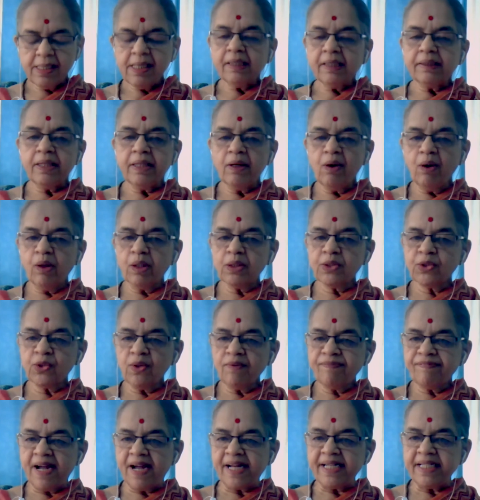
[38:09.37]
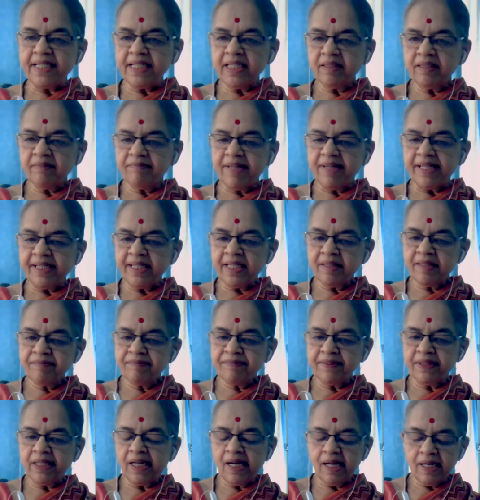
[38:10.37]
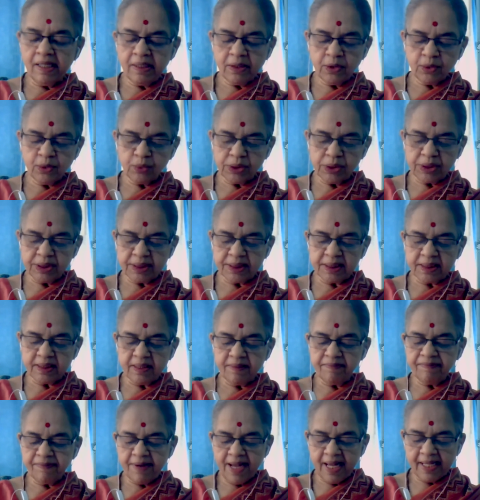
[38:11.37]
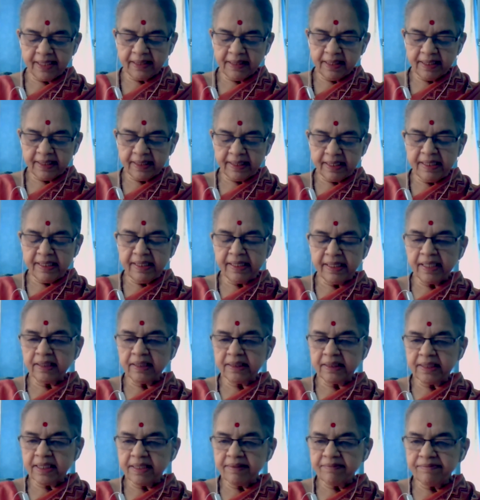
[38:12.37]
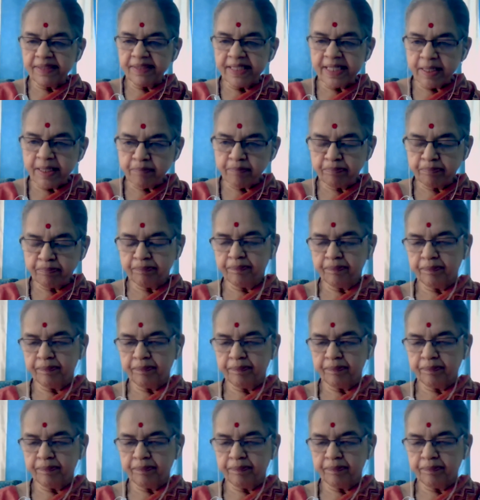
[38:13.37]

They also find it very difficult to justify the inductive leap.